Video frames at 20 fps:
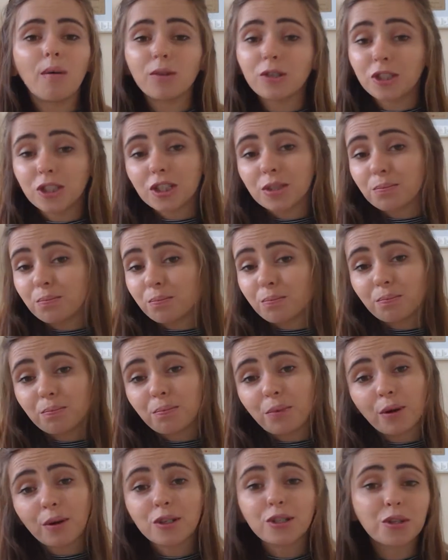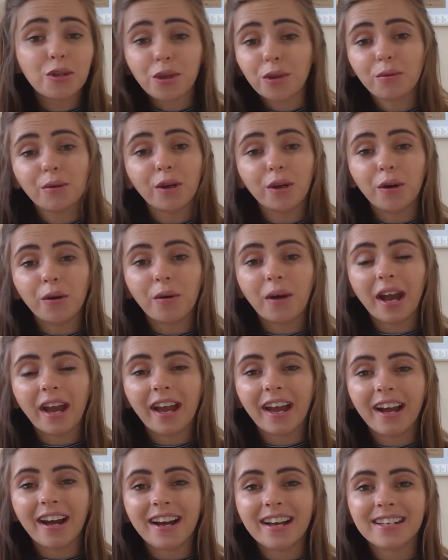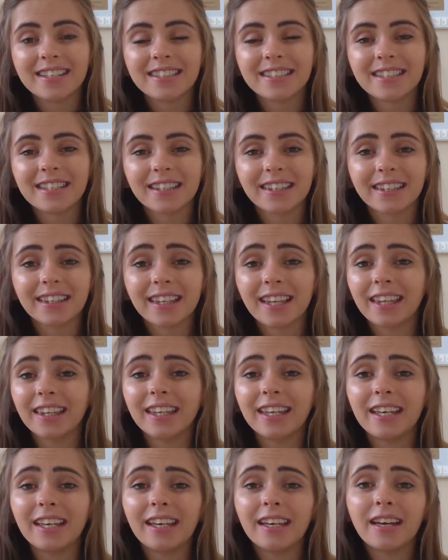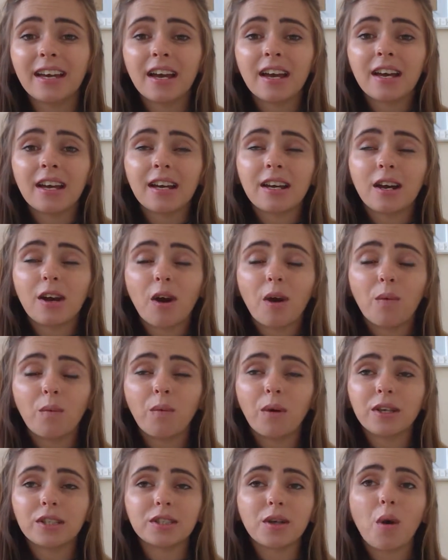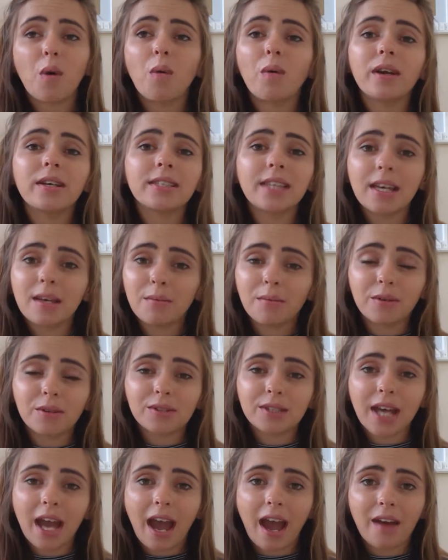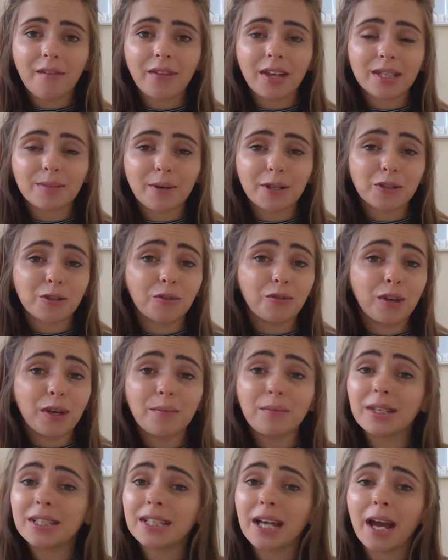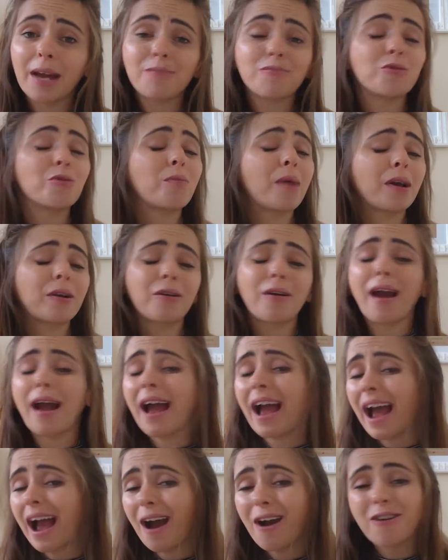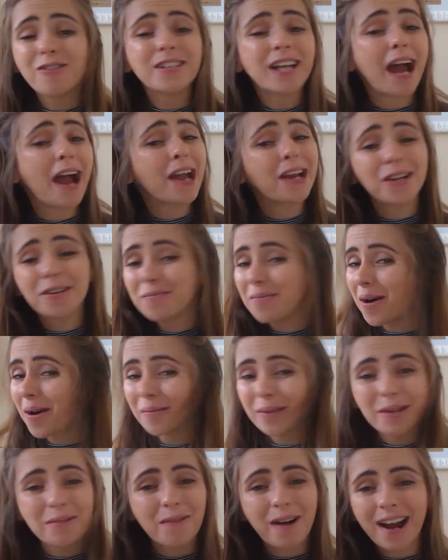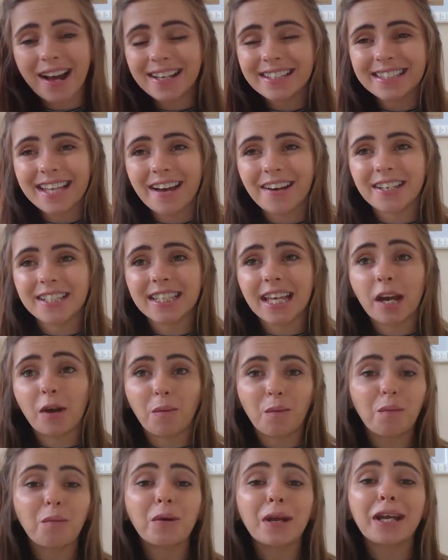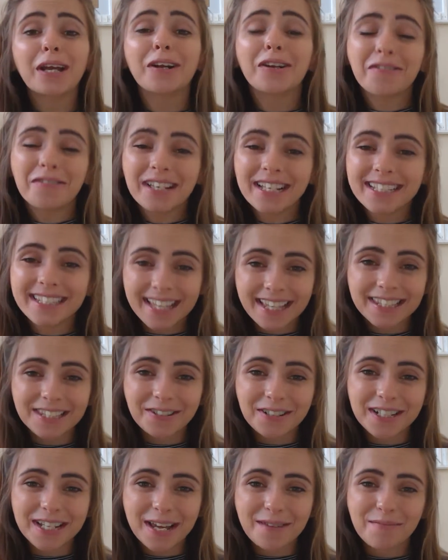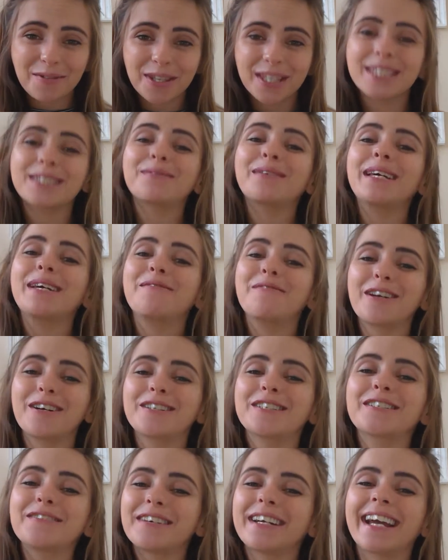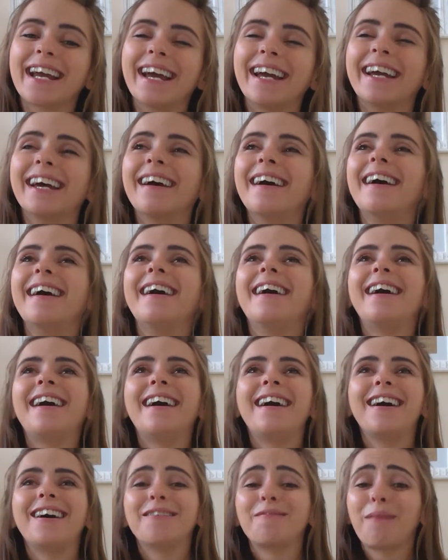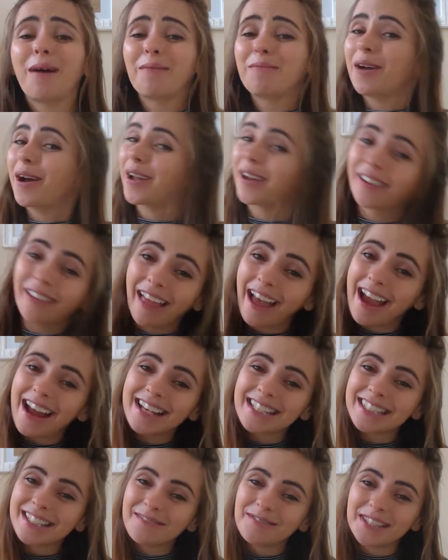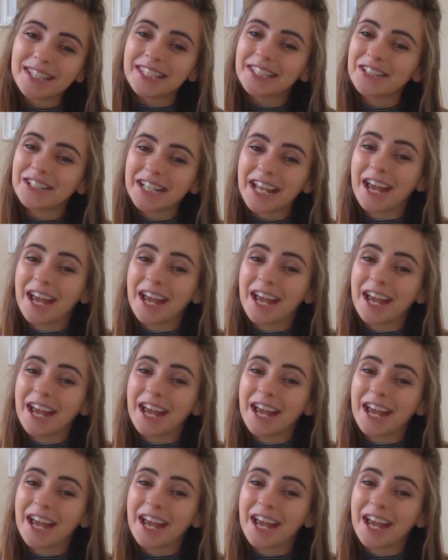just pushed through. And Lily was always able to have that special family time no matter how tired mommy was. I was like, we are doing a sensory table this week. We are doing it. Um, I'm not going to lie, some sensory